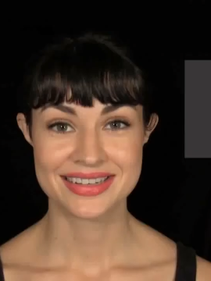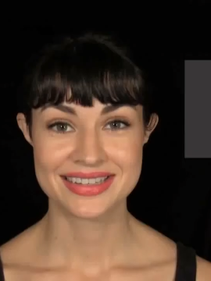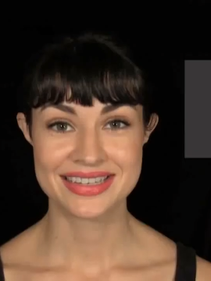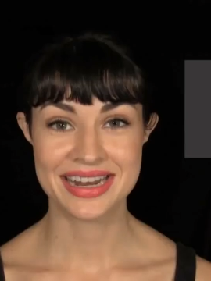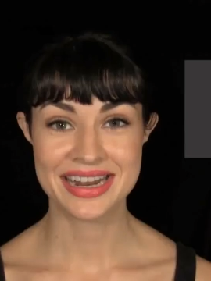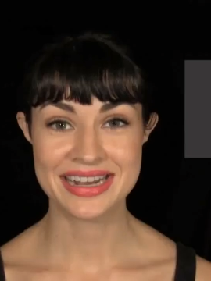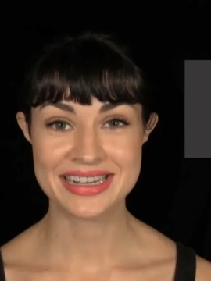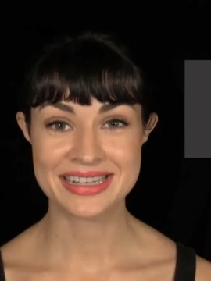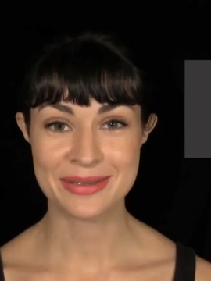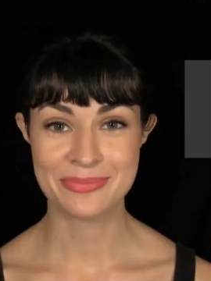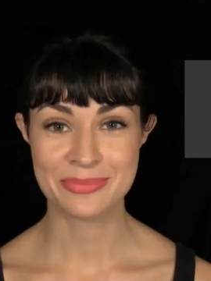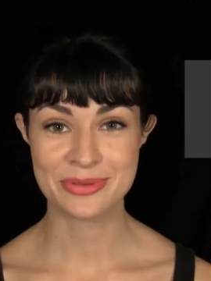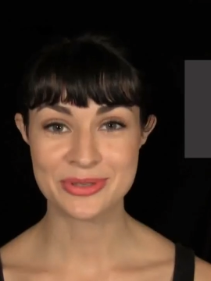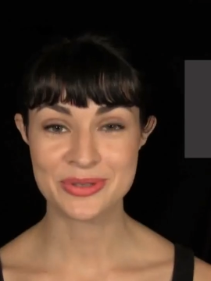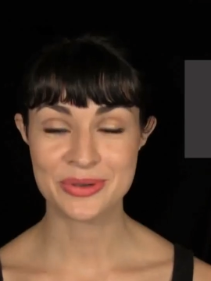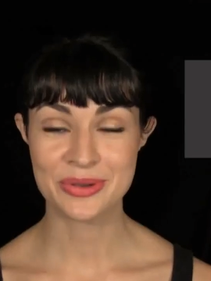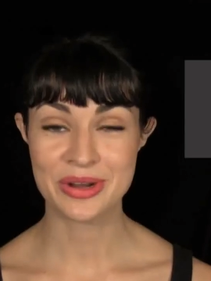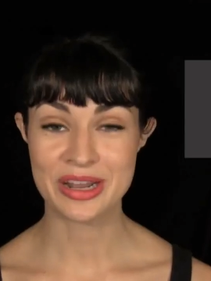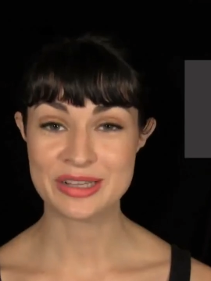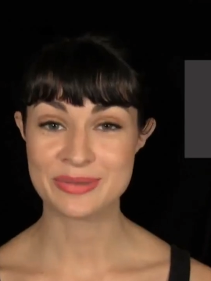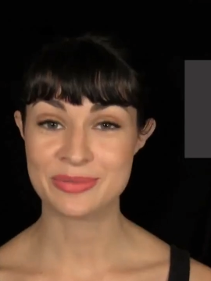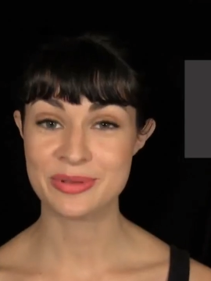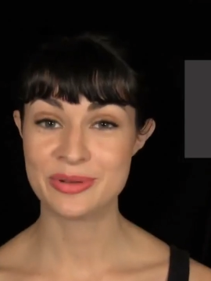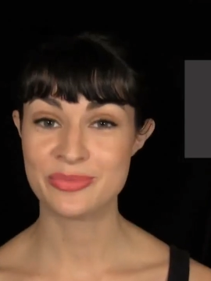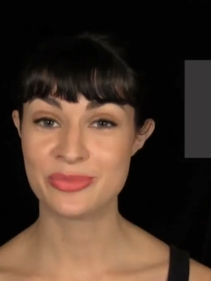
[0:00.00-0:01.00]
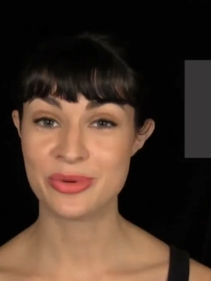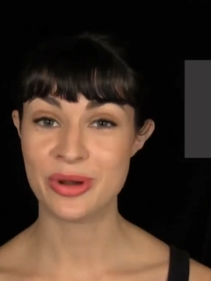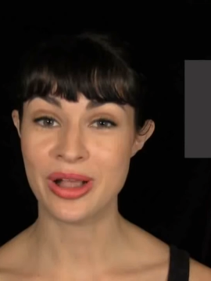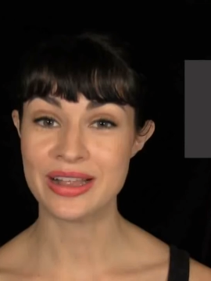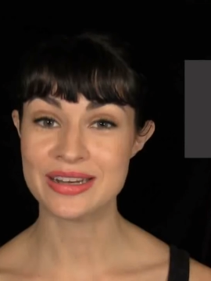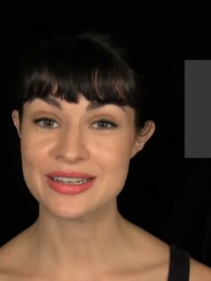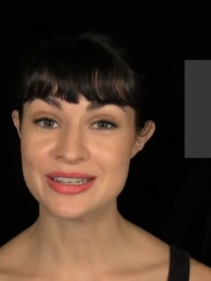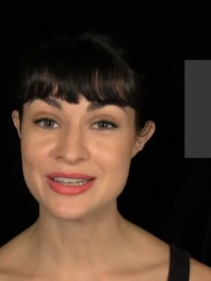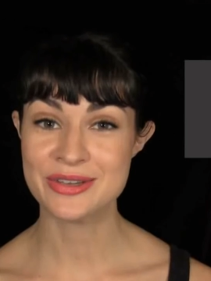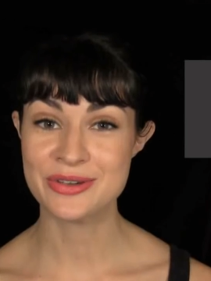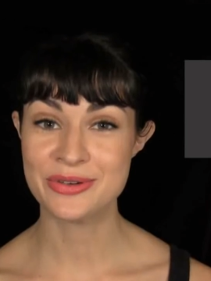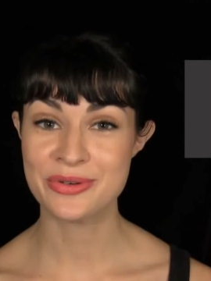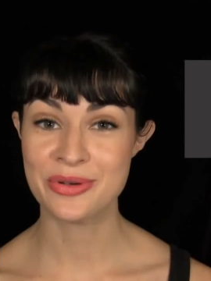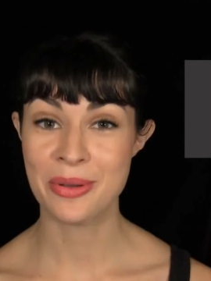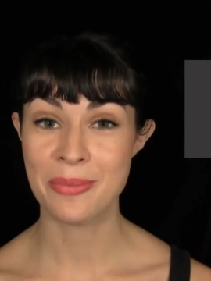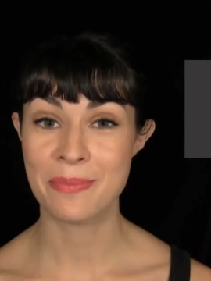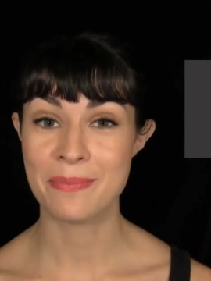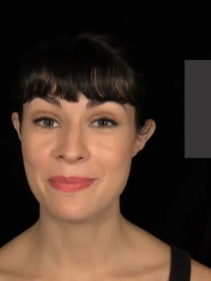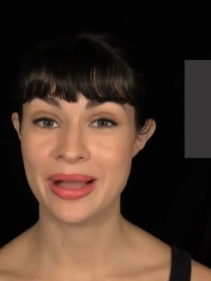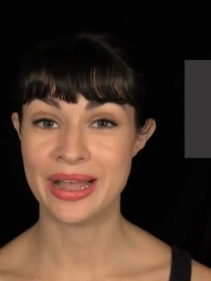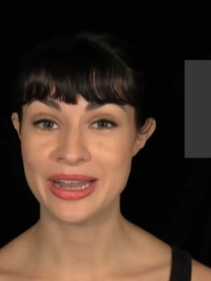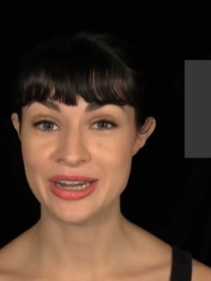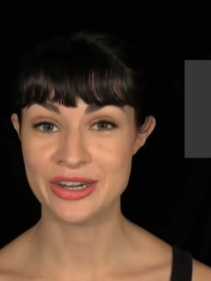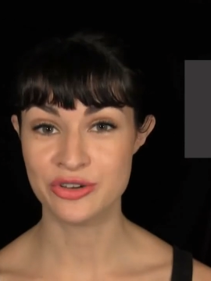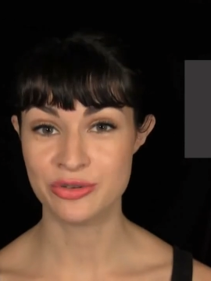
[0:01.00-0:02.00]
Today's episode has been brought to you
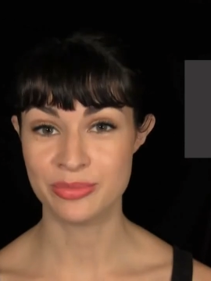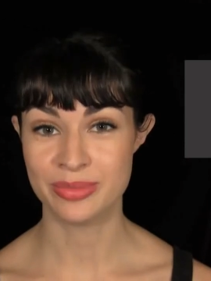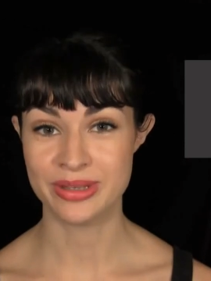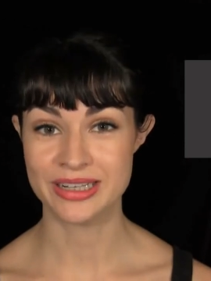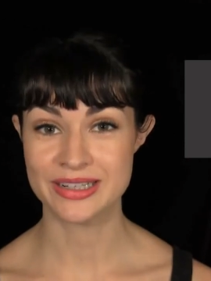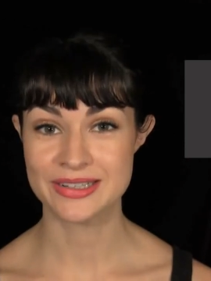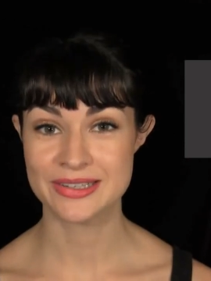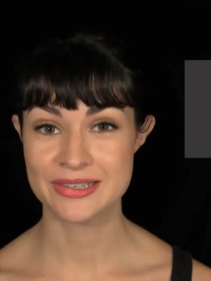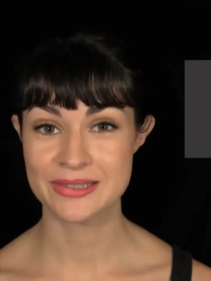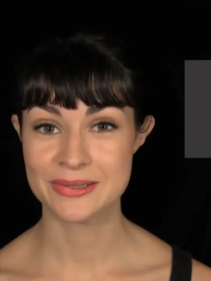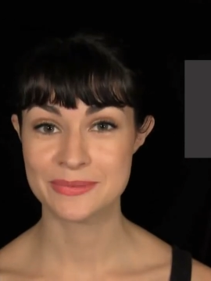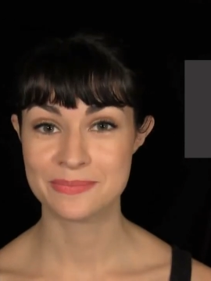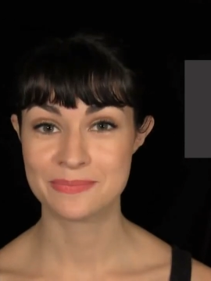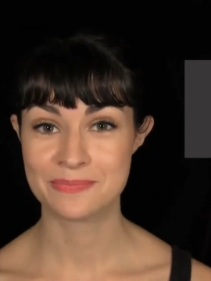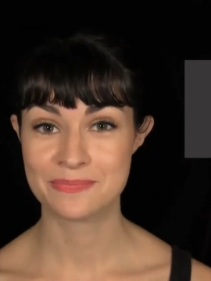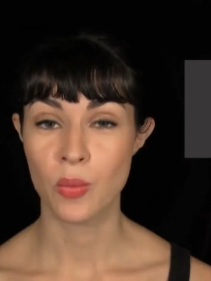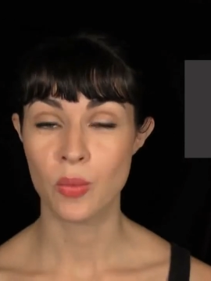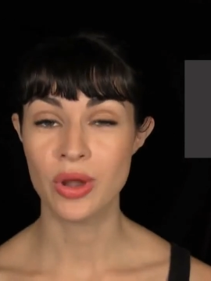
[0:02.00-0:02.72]
by Nubits.